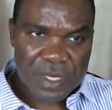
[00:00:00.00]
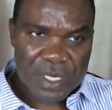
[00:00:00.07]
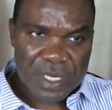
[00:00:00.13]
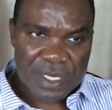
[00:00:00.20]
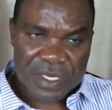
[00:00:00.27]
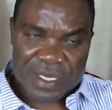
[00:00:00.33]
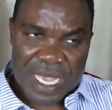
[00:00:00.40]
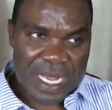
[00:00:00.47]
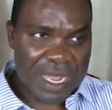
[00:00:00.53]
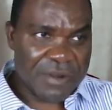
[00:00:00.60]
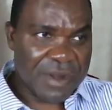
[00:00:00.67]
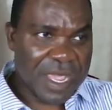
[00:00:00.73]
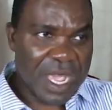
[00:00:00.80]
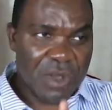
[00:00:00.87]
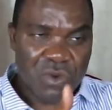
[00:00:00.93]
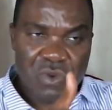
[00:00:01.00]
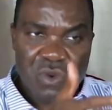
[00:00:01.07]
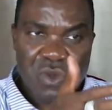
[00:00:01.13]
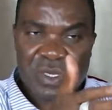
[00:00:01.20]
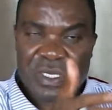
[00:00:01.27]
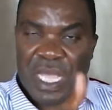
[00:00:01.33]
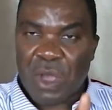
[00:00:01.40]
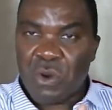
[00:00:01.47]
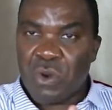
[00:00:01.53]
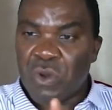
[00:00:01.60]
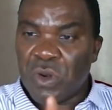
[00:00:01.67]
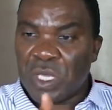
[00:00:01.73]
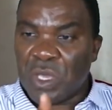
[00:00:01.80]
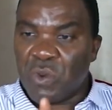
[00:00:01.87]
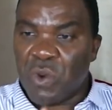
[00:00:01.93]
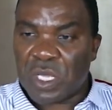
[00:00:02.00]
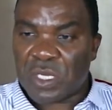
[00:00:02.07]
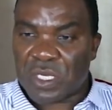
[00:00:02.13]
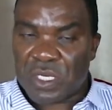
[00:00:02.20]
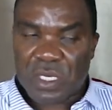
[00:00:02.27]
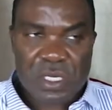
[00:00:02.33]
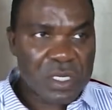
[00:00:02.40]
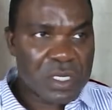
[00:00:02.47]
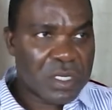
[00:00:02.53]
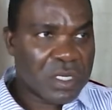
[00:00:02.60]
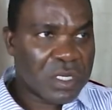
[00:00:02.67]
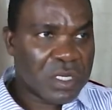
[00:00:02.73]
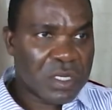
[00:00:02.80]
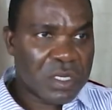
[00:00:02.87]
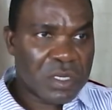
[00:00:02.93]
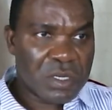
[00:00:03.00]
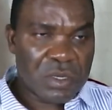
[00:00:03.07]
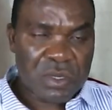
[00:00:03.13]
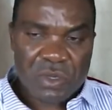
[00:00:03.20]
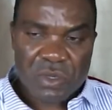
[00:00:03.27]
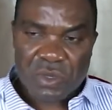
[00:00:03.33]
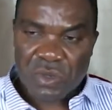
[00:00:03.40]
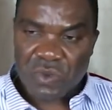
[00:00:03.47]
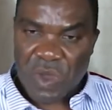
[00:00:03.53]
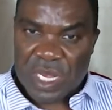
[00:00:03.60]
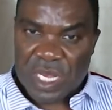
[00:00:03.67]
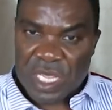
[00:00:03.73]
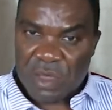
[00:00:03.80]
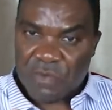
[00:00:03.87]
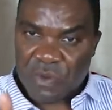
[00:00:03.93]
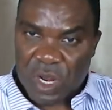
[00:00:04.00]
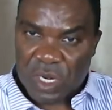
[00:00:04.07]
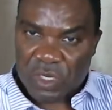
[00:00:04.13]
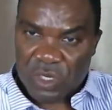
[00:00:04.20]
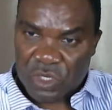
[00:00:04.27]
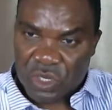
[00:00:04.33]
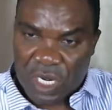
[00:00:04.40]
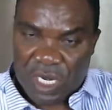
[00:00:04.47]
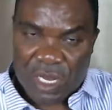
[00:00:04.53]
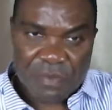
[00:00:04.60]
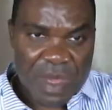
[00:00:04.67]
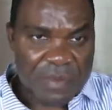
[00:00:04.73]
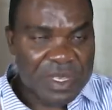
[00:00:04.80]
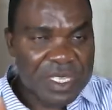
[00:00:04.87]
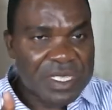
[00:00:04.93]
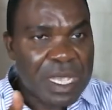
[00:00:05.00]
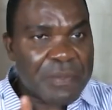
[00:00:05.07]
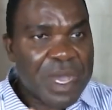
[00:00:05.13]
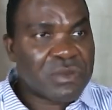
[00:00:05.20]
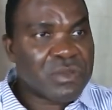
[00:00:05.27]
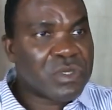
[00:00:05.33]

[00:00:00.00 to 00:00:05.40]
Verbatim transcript: Zechariah, who knows how old he was when he brought John the Baptist about.